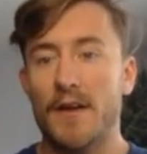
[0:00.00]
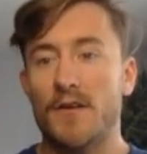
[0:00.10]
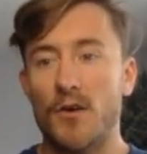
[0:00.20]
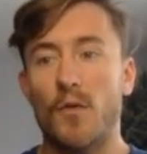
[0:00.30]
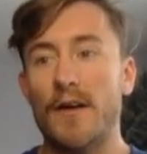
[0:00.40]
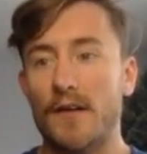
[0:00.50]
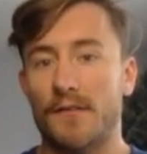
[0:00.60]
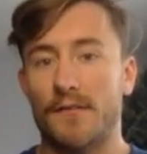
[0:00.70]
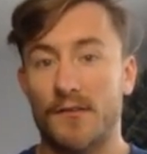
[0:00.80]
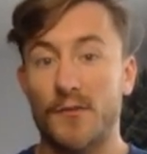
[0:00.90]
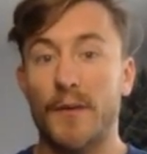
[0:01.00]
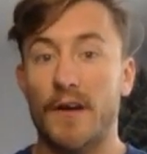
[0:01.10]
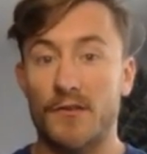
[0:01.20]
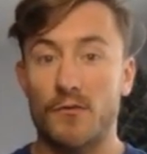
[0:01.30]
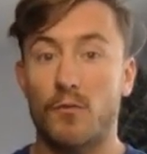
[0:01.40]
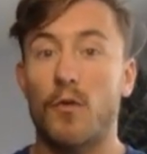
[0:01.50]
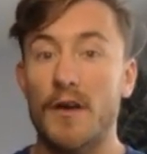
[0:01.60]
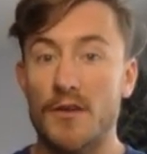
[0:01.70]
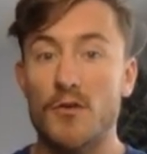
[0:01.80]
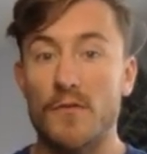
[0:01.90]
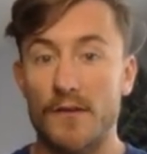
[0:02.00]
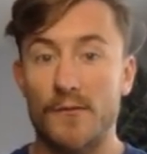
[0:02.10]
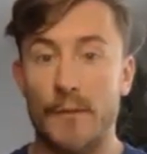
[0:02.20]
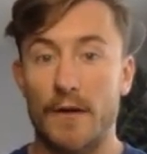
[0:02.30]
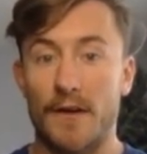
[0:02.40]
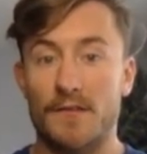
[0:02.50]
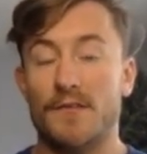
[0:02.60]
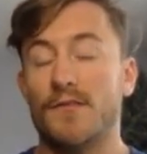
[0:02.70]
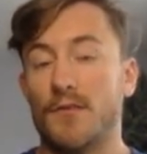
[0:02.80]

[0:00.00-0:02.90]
No one else has experienced what you've experienced.